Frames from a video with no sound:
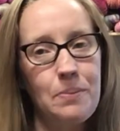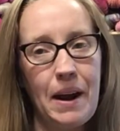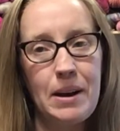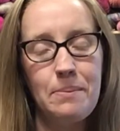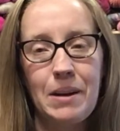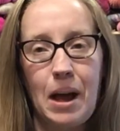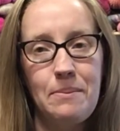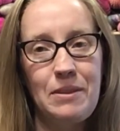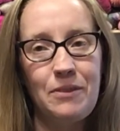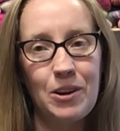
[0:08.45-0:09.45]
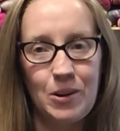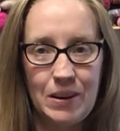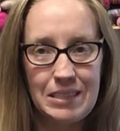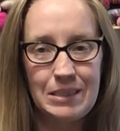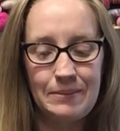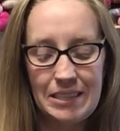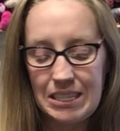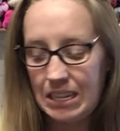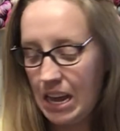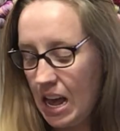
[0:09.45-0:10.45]
Pineapple got me for Christmas.
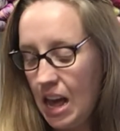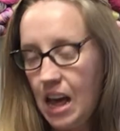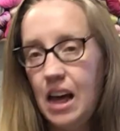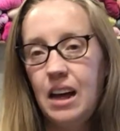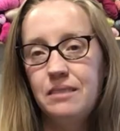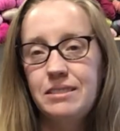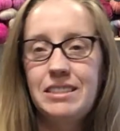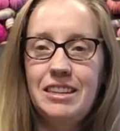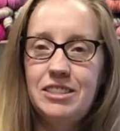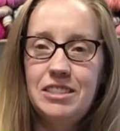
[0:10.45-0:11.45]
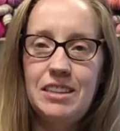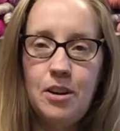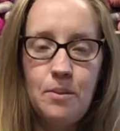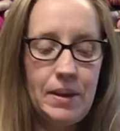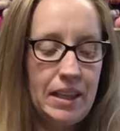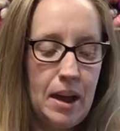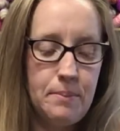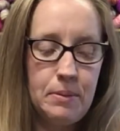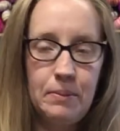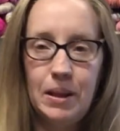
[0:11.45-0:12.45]
Stitches here on my lap
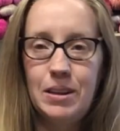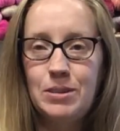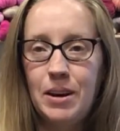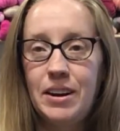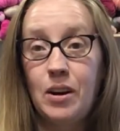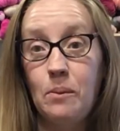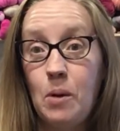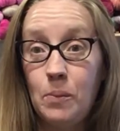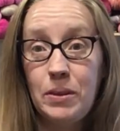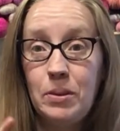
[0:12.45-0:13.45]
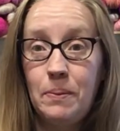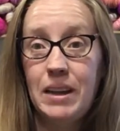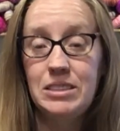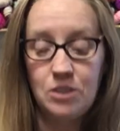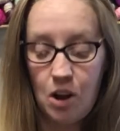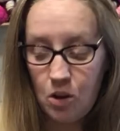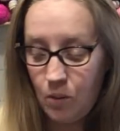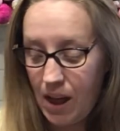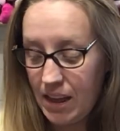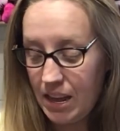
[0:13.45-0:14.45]
and Bella's right here. I'm hoping the pets are all
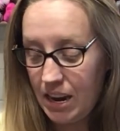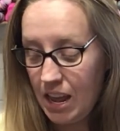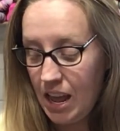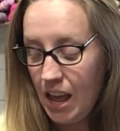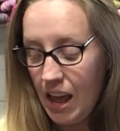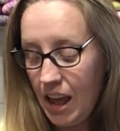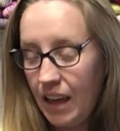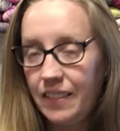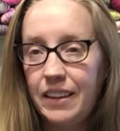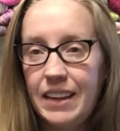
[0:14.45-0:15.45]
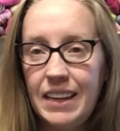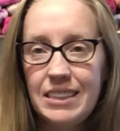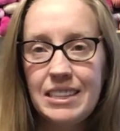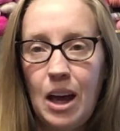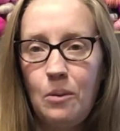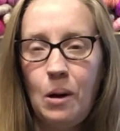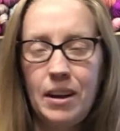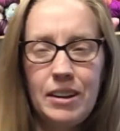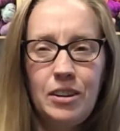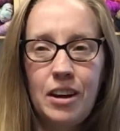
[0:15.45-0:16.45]
quiet and the kids got
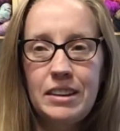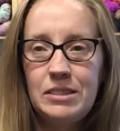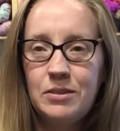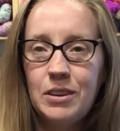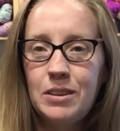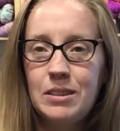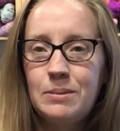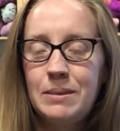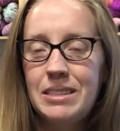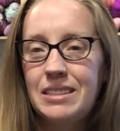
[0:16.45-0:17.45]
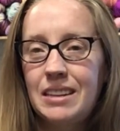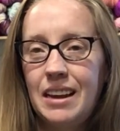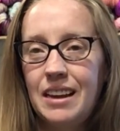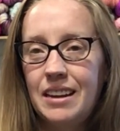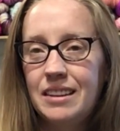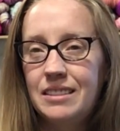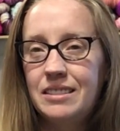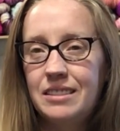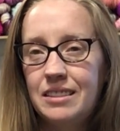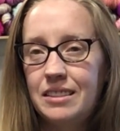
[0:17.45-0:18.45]
walkie-talkies for Christmas and
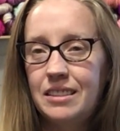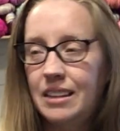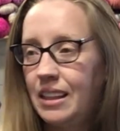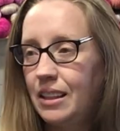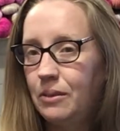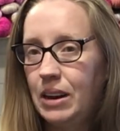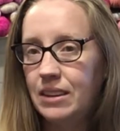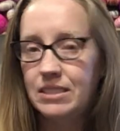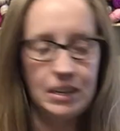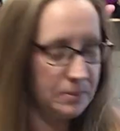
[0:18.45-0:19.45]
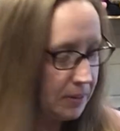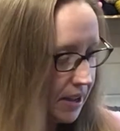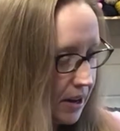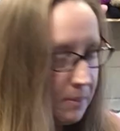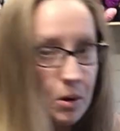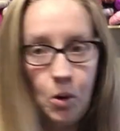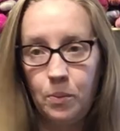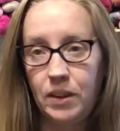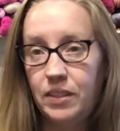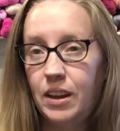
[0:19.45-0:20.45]
they went outside to play and I'm
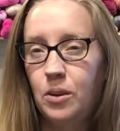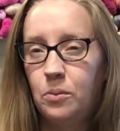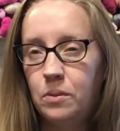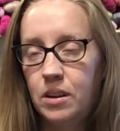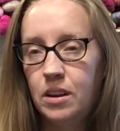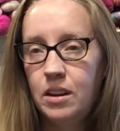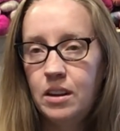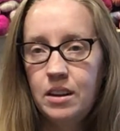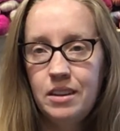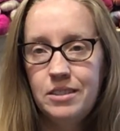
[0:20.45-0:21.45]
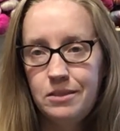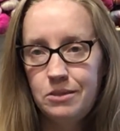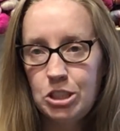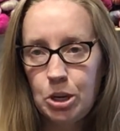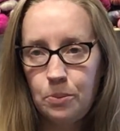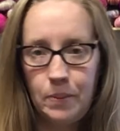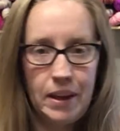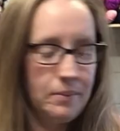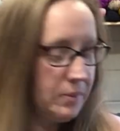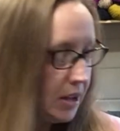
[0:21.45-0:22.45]
hoping they don't chirp me.
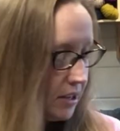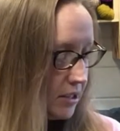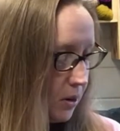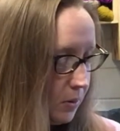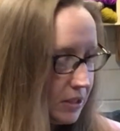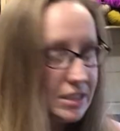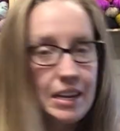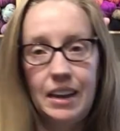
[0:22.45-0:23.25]
So we'll see.